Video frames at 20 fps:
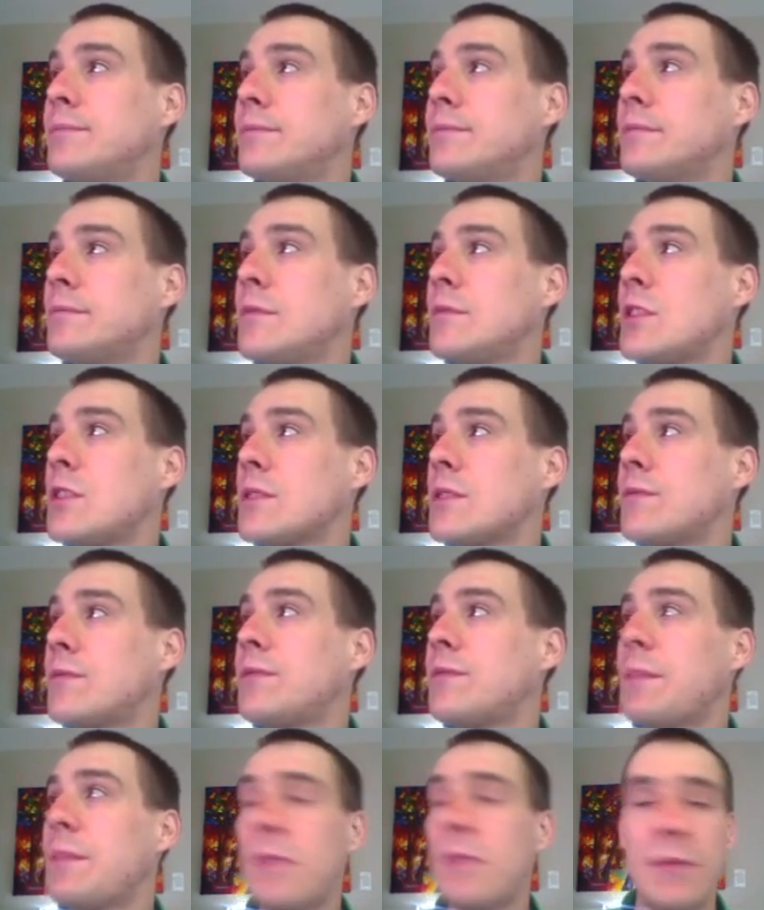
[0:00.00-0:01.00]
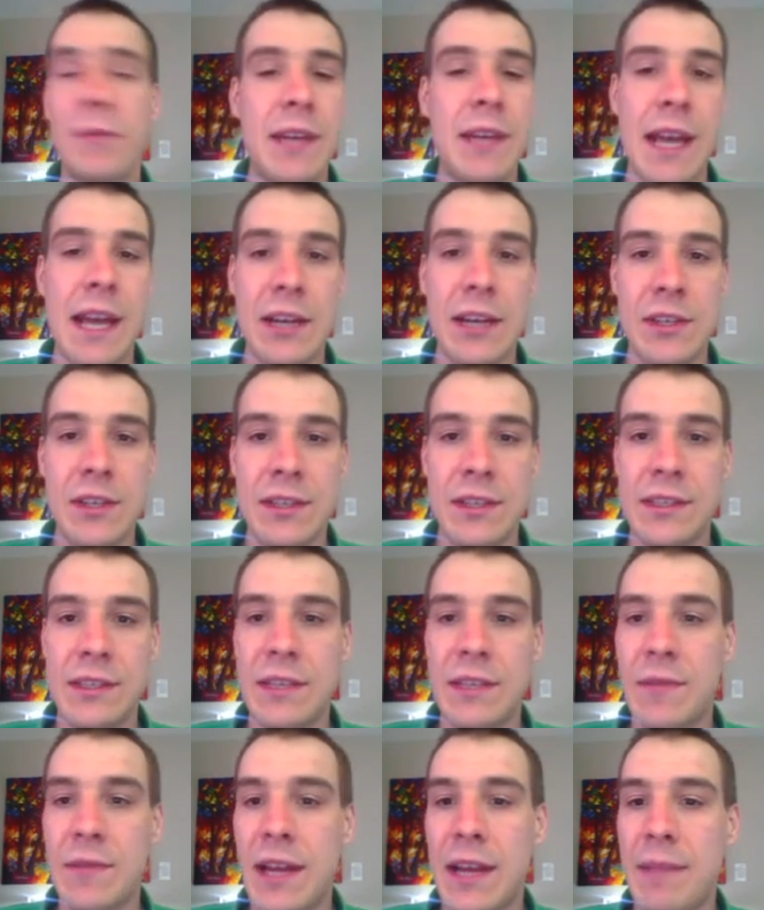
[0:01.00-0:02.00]
just flip the reaction and
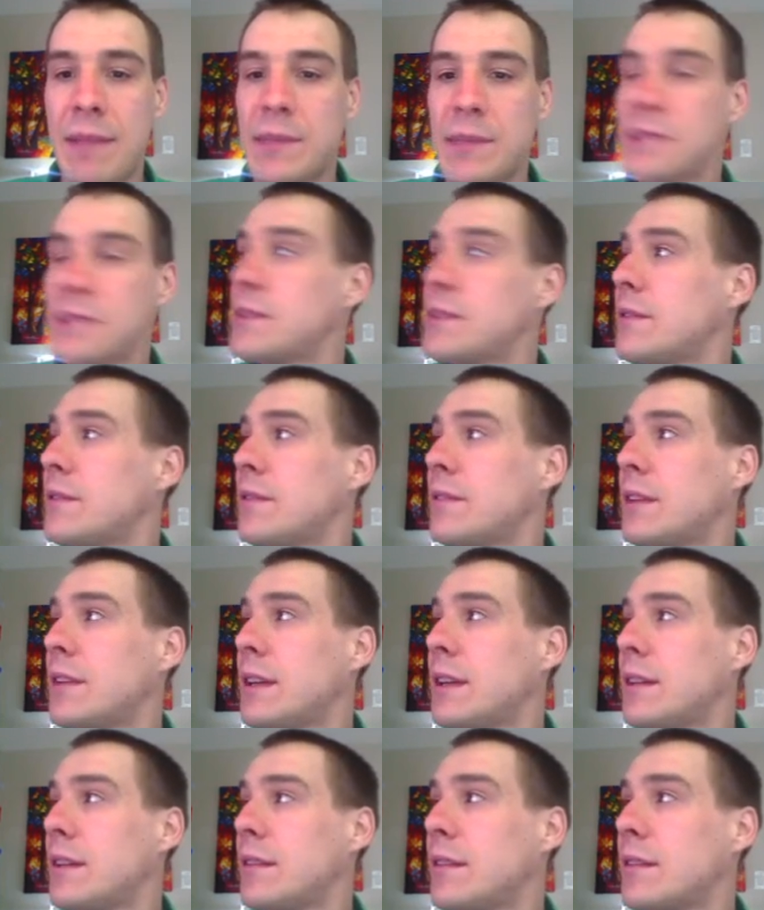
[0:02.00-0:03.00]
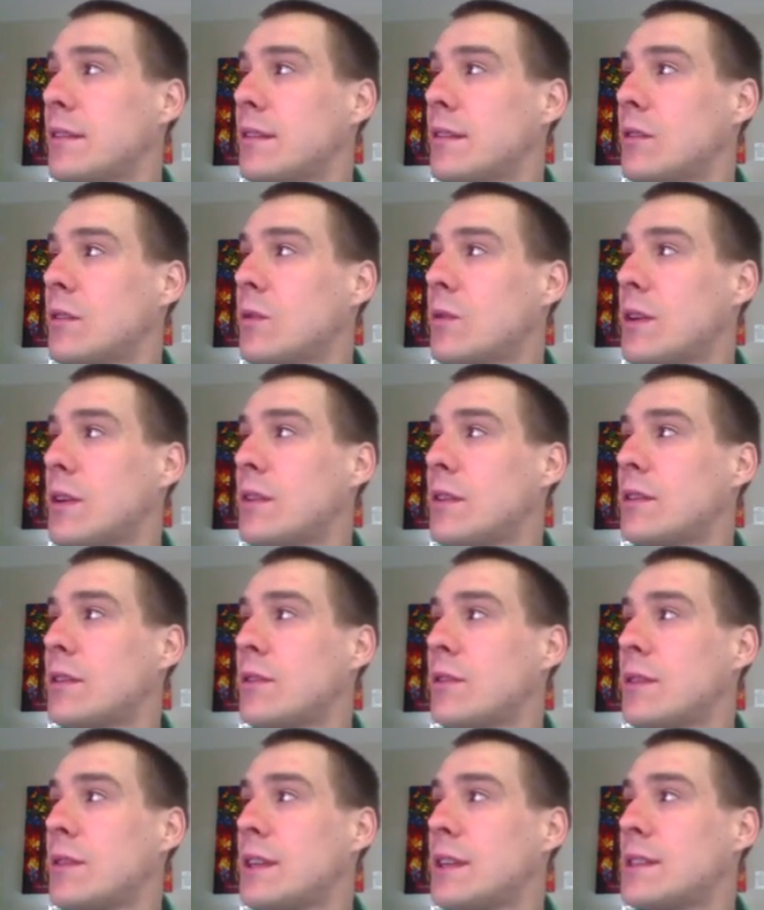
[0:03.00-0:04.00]
see what happens. Right, on the
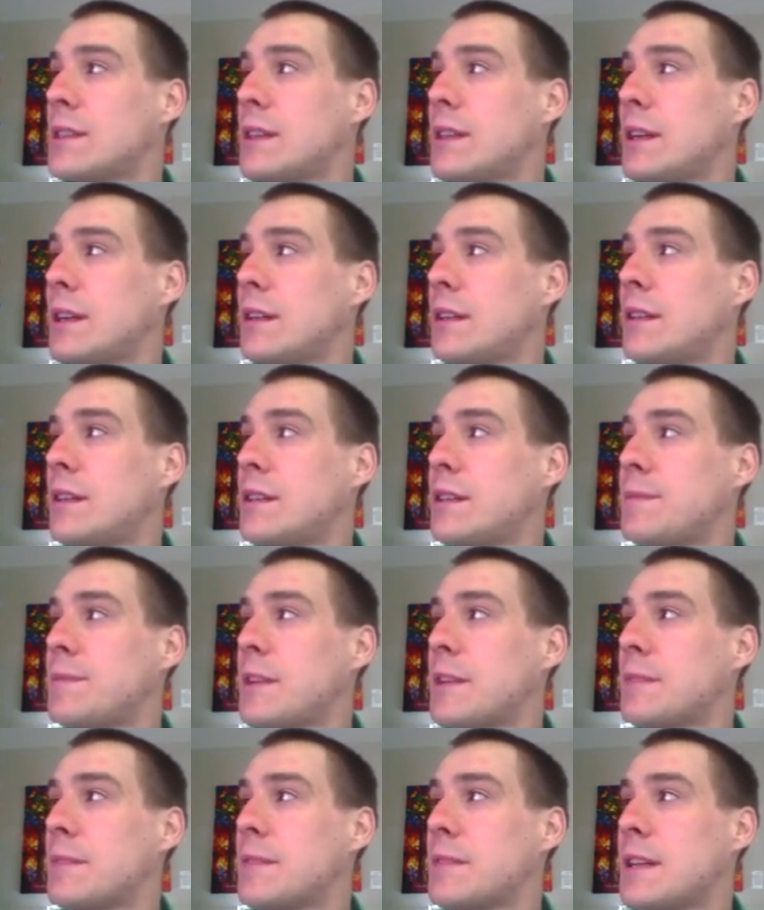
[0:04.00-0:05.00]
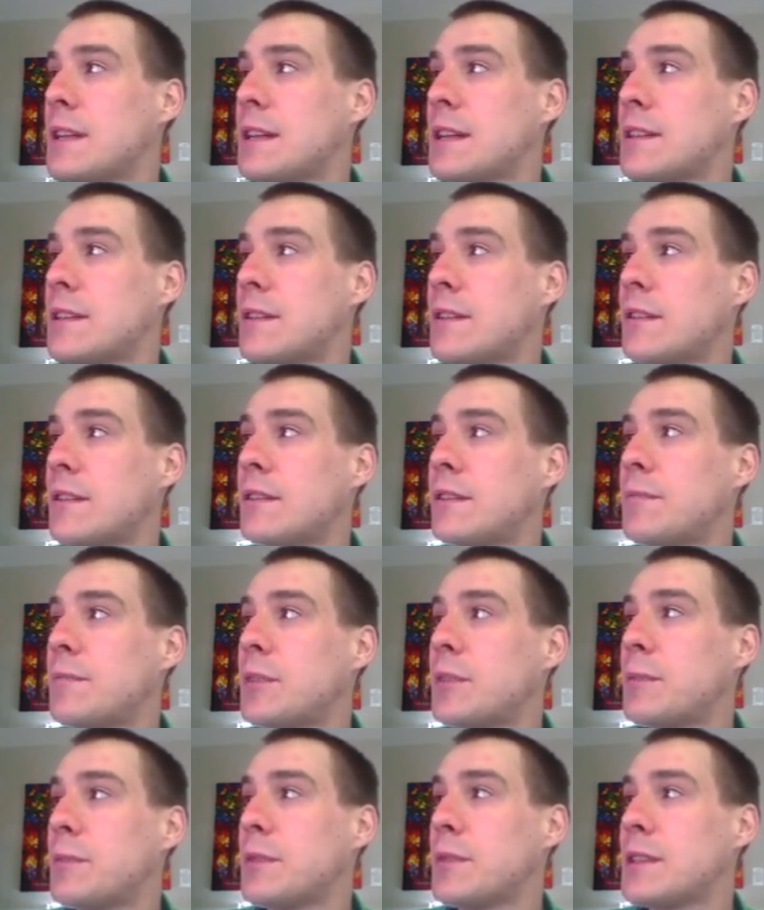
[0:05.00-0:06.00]
green side, this becomes an acid. On the
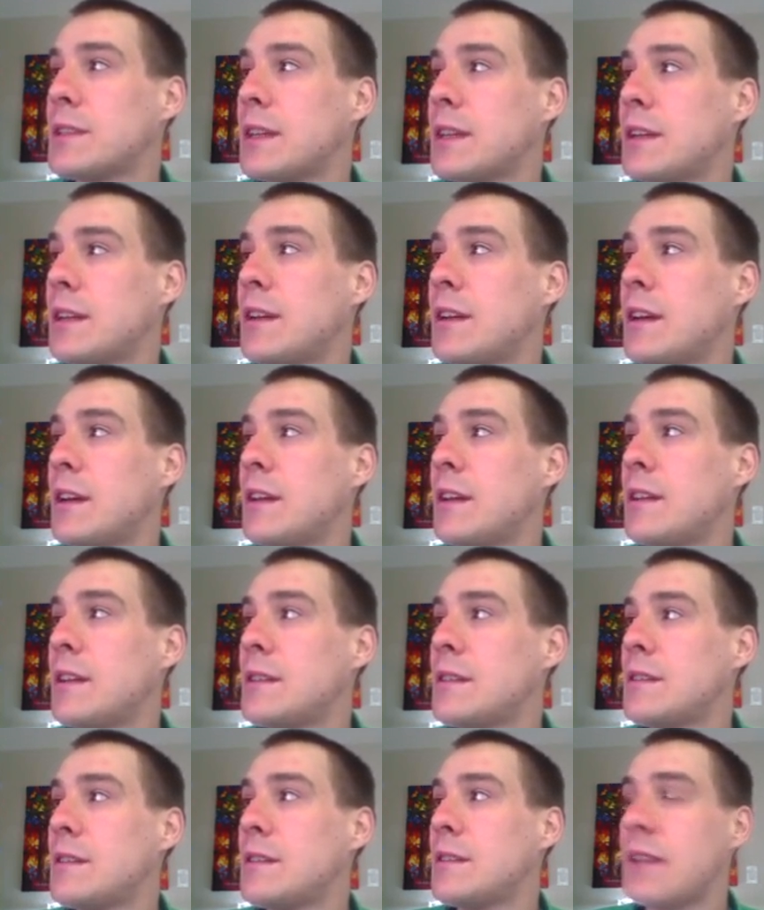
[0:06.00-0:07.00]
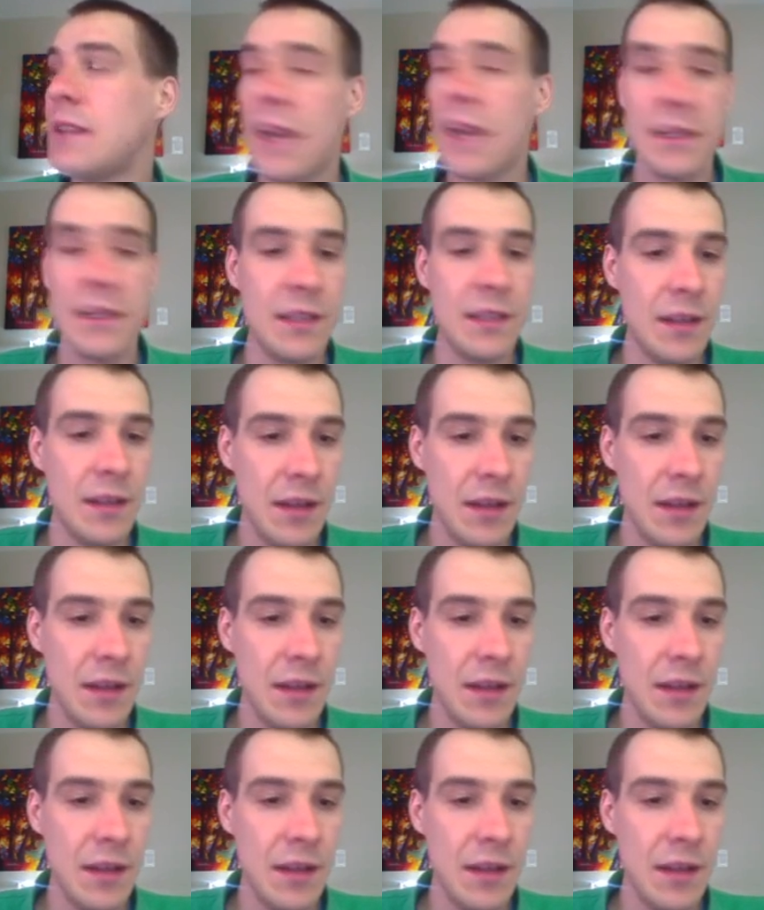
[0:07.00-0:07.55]
purple side, this is the acid.